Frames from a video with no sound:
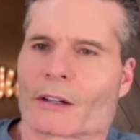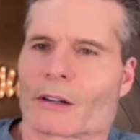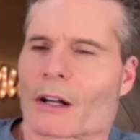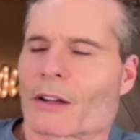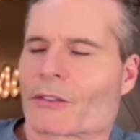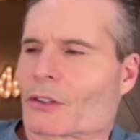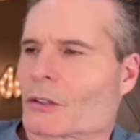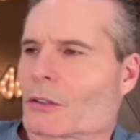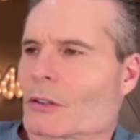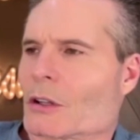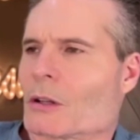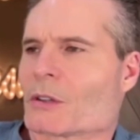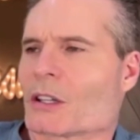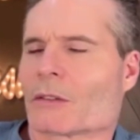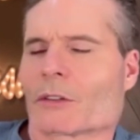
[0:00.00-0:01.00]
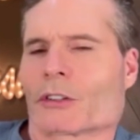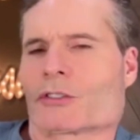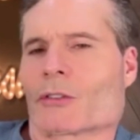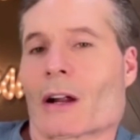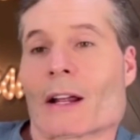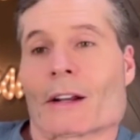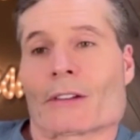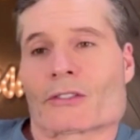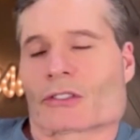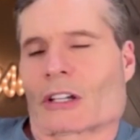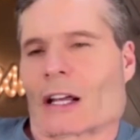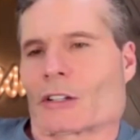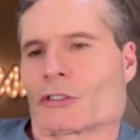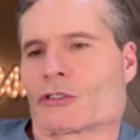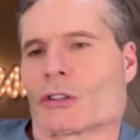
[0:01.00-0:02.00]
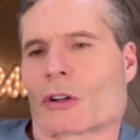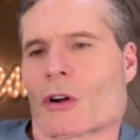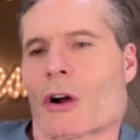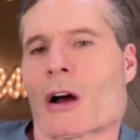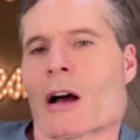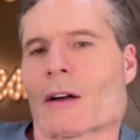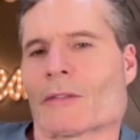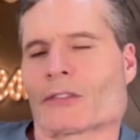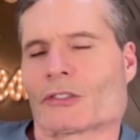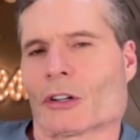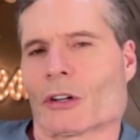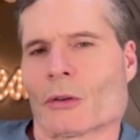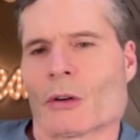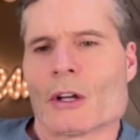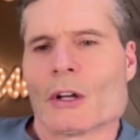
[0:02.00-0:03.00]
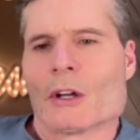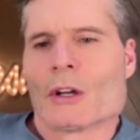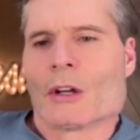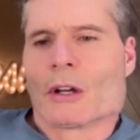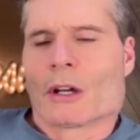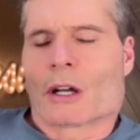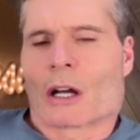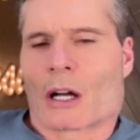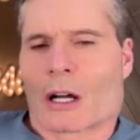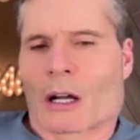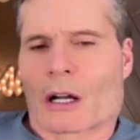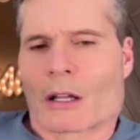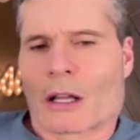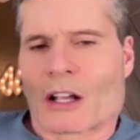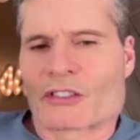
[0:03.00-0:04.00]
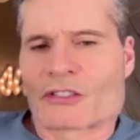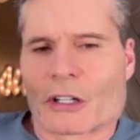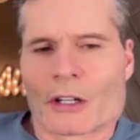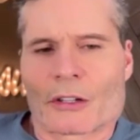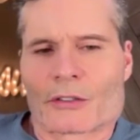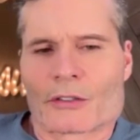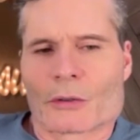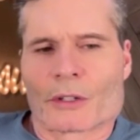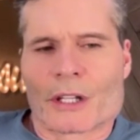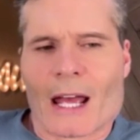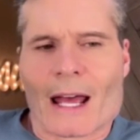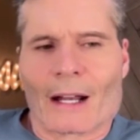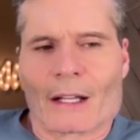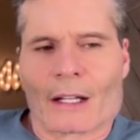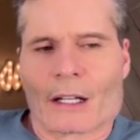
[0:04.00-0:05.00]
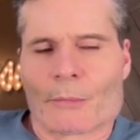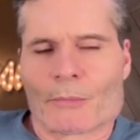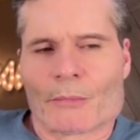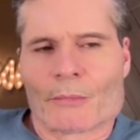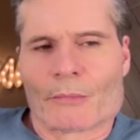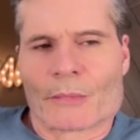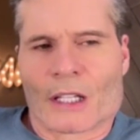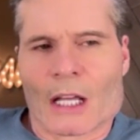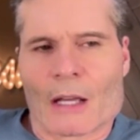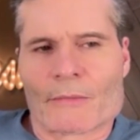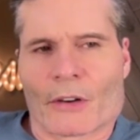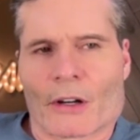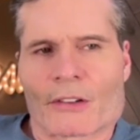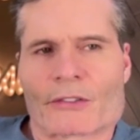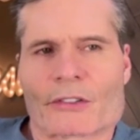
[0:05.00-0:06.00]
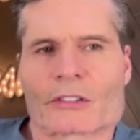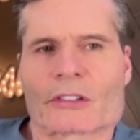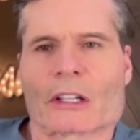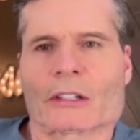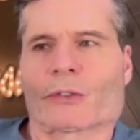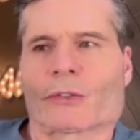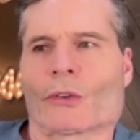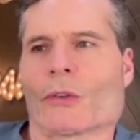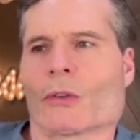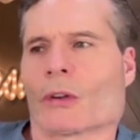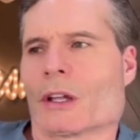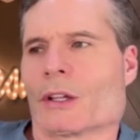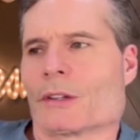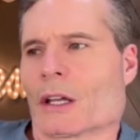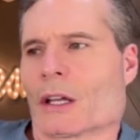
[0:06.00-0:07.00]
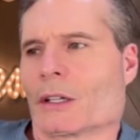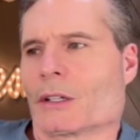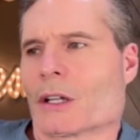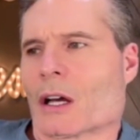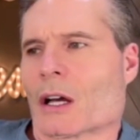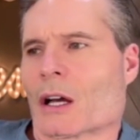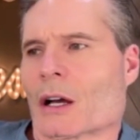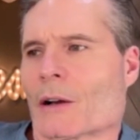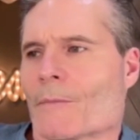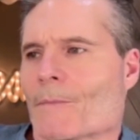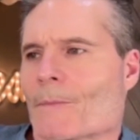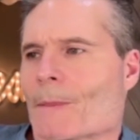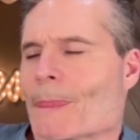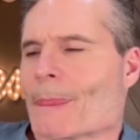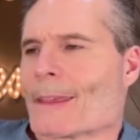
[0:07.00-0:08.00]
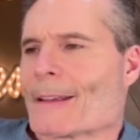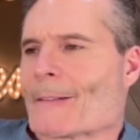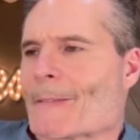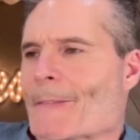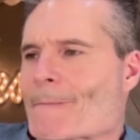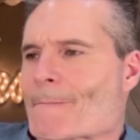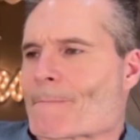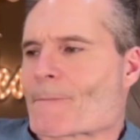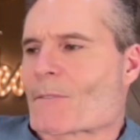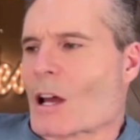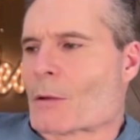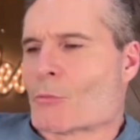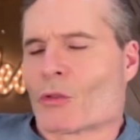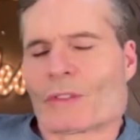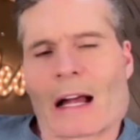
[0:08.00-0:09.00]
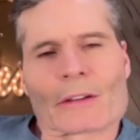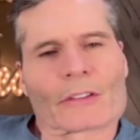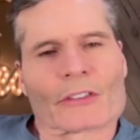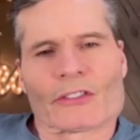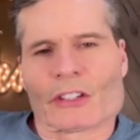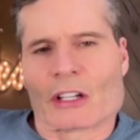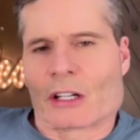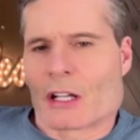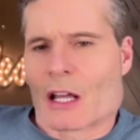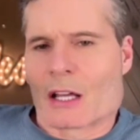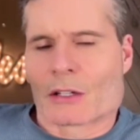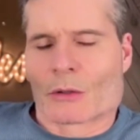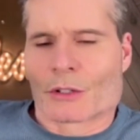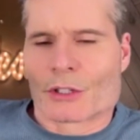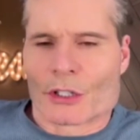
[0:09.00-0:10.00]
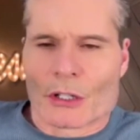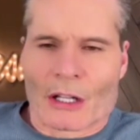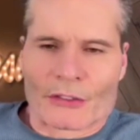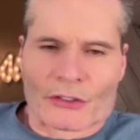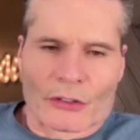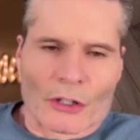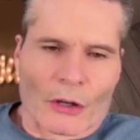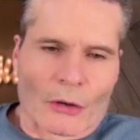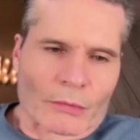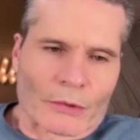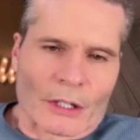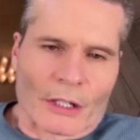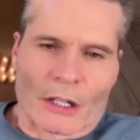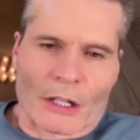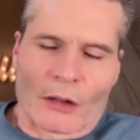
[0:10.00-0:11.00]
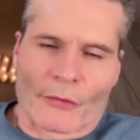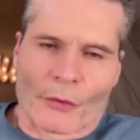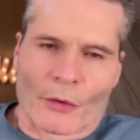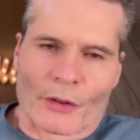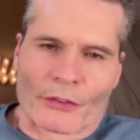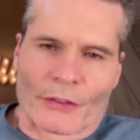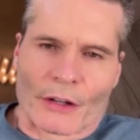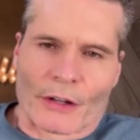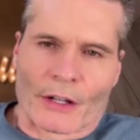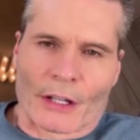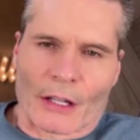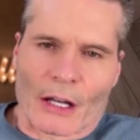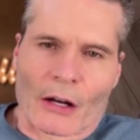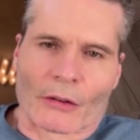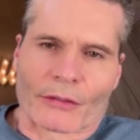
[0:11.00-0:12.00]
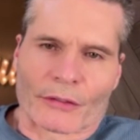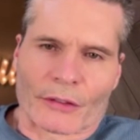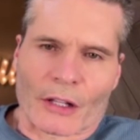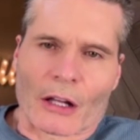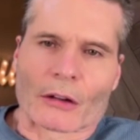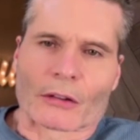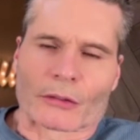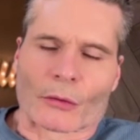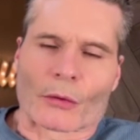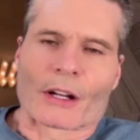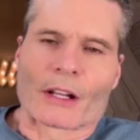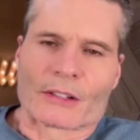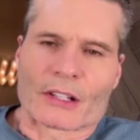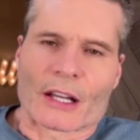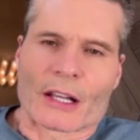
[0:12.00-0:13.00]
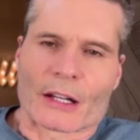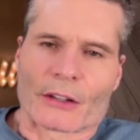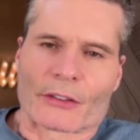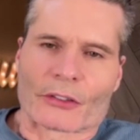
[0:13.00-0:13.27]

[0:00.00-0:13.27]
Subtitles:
And I said, let me give it a try. And it just kind of took off. So I started doing that, and it became very successful. And then I moved out to San Diego, and as you know, California is very health orientated.